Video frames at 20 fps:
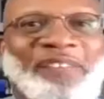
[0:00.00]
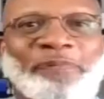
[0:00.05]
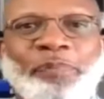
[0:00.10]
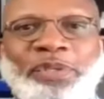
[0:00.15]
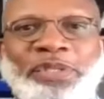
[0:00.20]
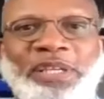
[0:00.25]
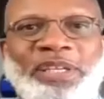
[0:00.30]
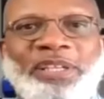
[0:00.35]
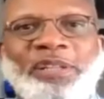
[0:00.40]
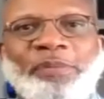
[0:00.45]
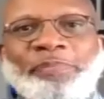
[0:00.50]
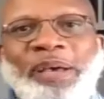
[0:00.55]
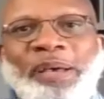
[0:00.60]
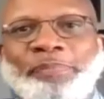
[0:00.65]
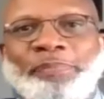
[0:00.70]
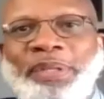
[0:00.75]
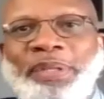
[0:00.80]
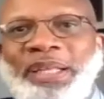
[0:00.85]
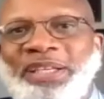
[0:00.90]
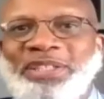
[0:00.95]
5% of the
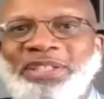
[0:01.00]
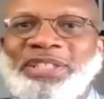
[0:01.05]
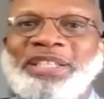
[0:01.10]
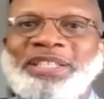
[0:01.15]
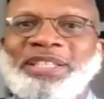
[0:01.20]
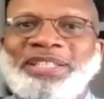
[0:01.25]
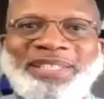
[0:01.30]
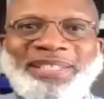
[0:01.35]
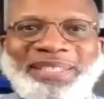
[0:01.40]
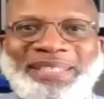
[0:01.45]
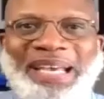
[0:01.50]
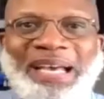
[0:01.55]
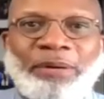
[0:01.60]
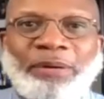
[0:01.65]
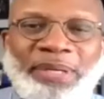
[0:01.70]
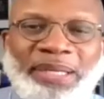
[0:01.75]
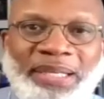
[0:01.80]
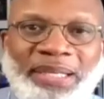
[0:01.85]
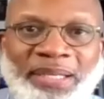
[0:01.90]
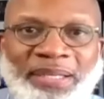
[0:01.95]
population is in
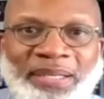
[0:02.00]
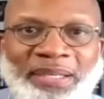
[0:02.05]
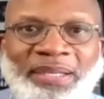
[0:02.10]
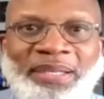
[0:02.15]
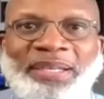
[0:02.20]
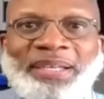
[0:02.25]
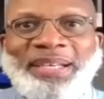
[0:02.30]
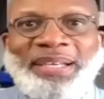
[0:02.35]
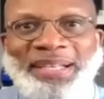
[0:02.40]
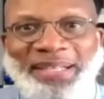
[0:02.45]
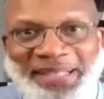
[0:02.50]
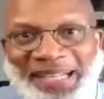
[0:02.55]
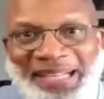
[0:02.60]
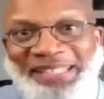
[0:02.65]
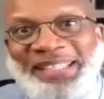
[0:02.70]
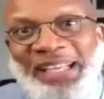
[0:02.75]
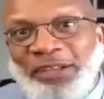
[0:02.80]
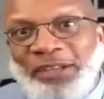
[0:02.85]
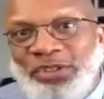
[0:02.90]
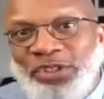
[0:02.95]
scouting.
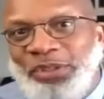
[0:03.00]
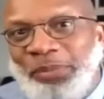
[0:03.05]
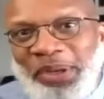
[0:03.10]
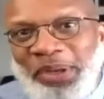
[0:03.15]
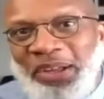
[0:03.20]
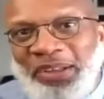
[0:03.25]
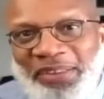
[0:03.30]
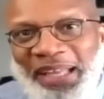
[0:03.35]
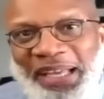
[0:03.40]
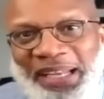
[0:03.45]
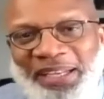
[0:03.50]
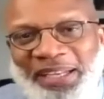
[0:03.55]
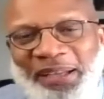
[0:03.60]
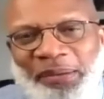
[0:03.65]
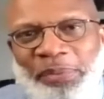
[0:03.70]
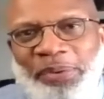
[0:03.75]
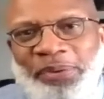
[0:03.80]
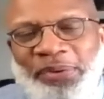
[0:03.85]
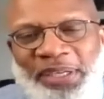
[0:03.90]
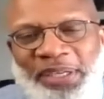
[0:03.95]
That's how small that
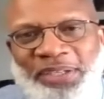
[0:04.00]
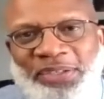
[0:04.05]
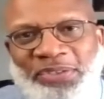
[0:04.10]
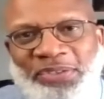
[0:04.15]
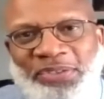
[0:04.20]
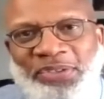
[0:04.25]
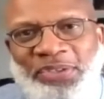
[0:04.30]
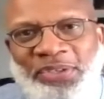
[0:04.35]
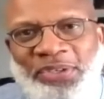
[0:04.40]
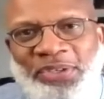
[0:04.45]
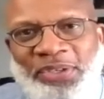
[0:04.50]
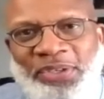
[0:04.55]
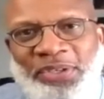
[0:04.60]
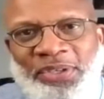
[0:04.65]
number is.